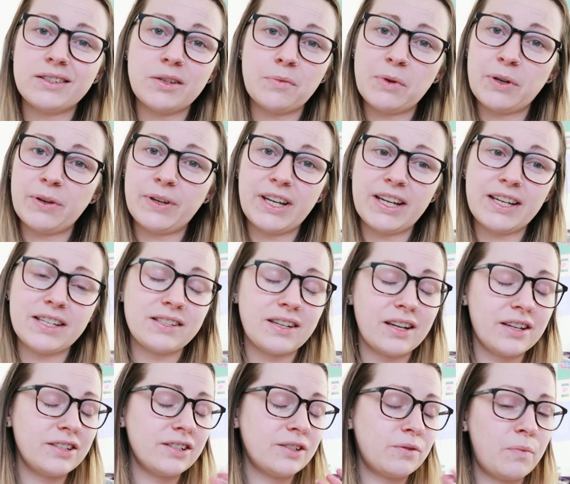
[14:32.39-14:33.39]
to be honest,
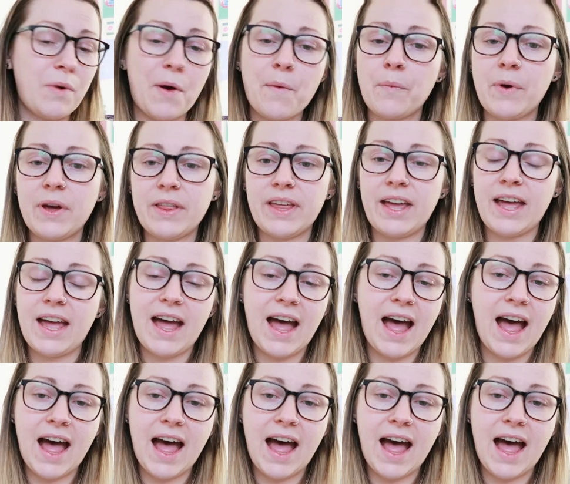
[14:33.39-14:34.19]
I just went with it,